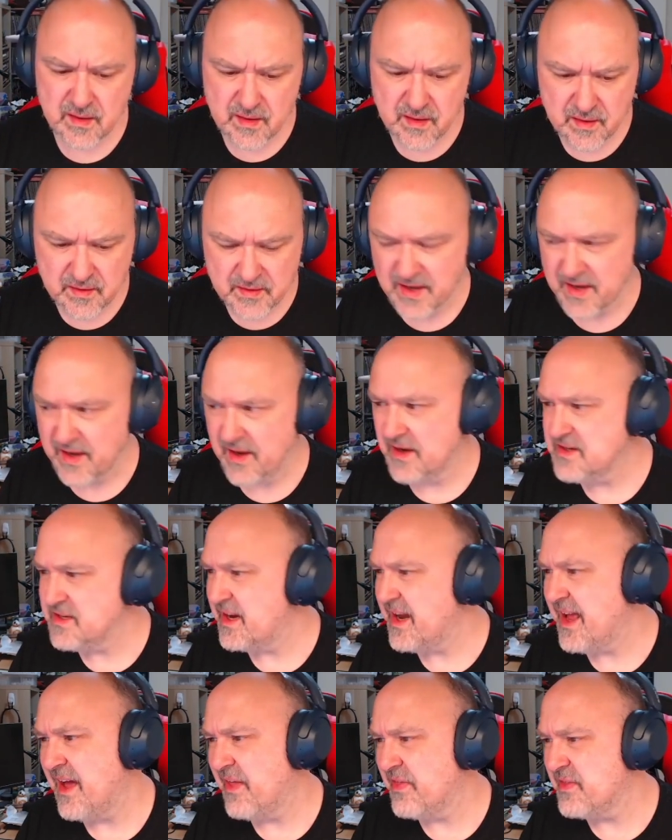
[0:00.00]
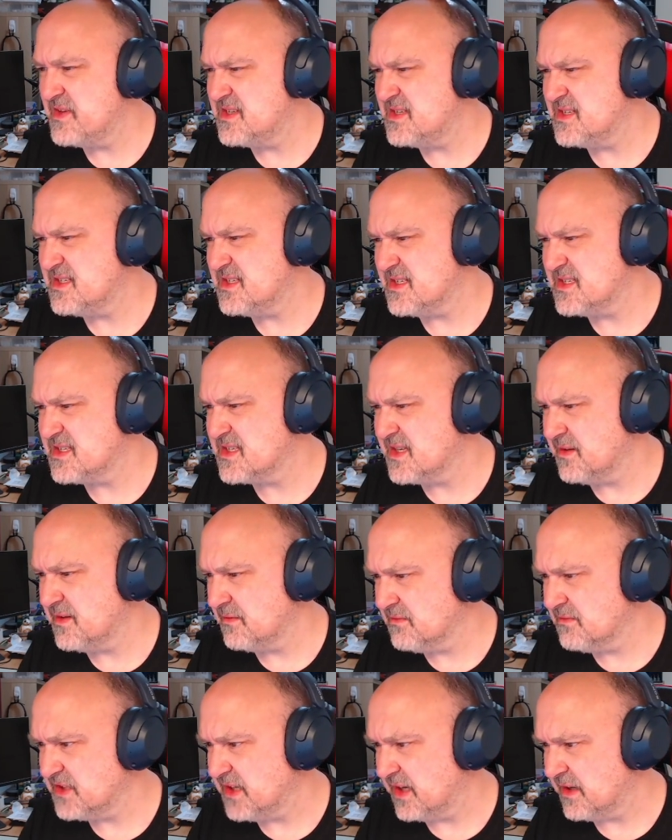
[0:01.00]
Okay, I don't know how this is a
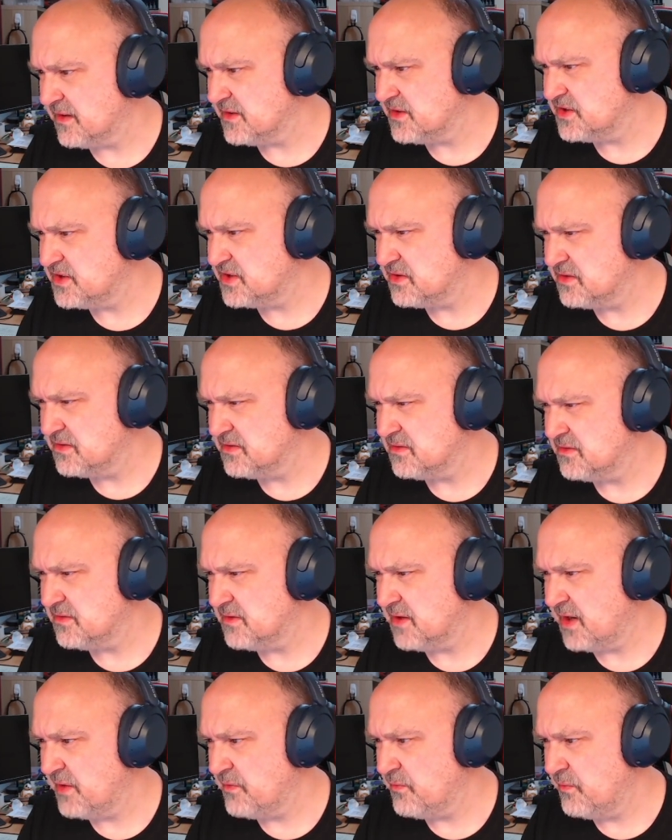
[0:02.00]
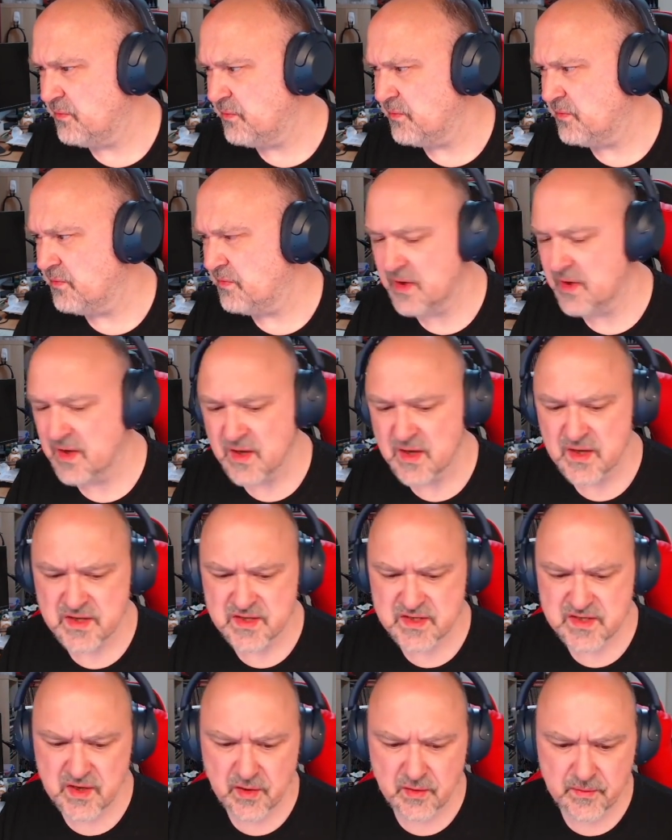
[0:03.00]
skill challenge.
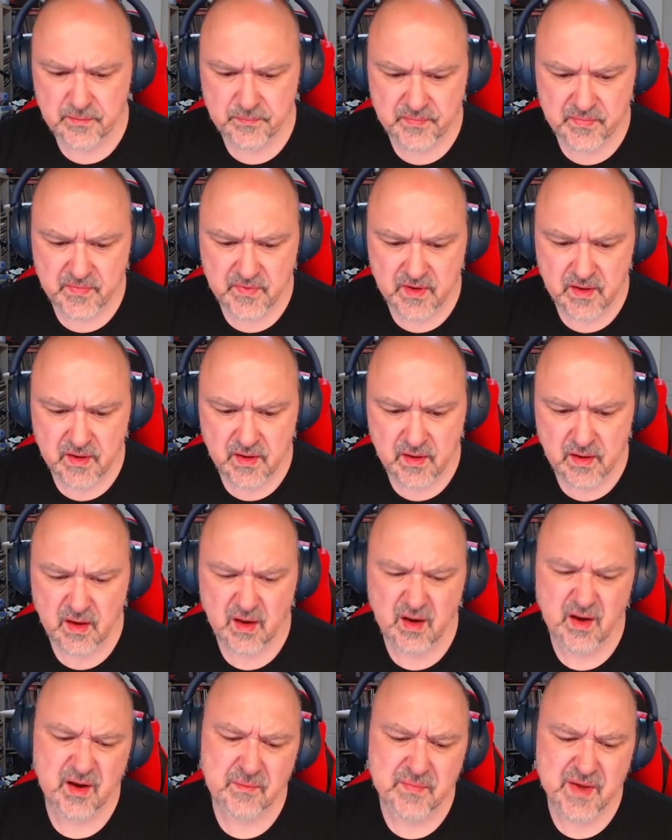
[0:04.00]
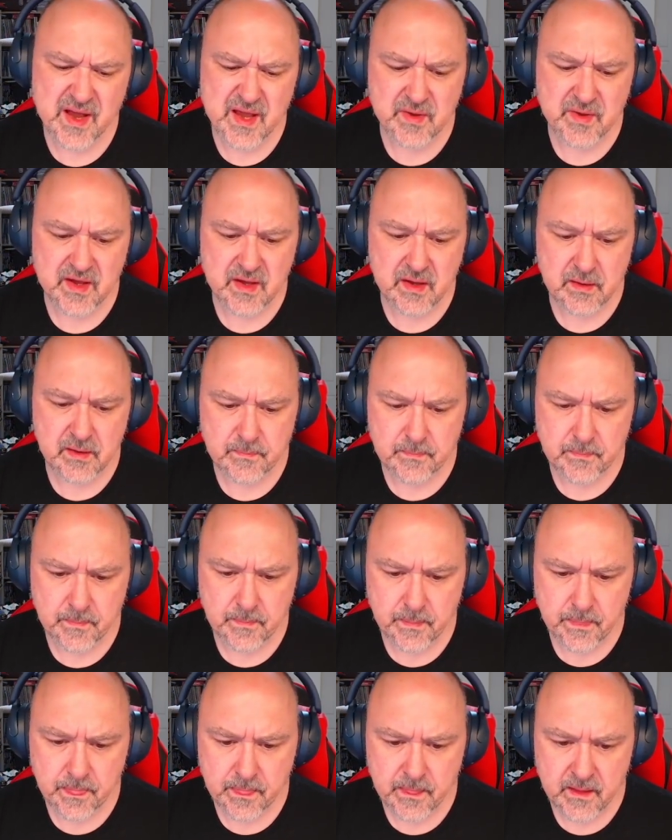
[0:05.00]
So, maybe.
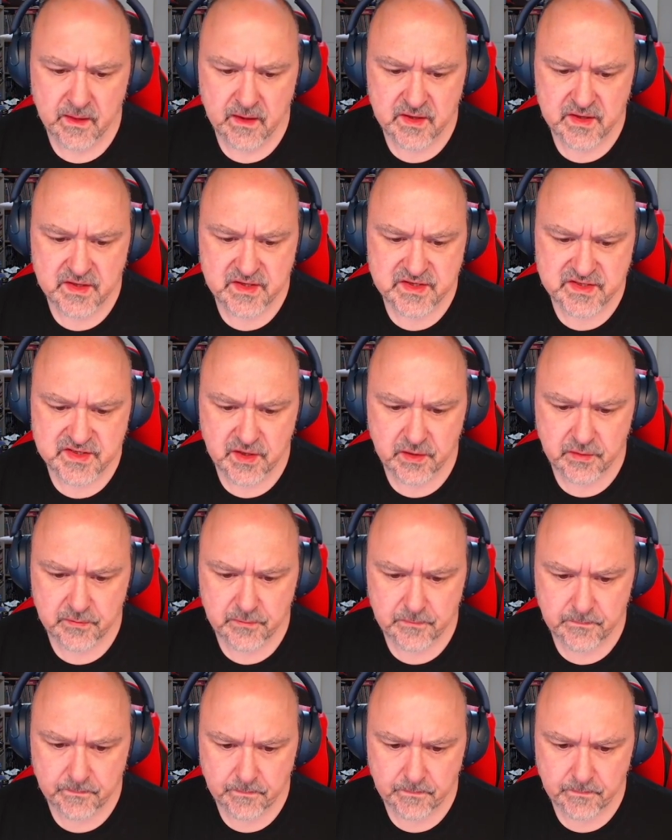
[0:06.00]
So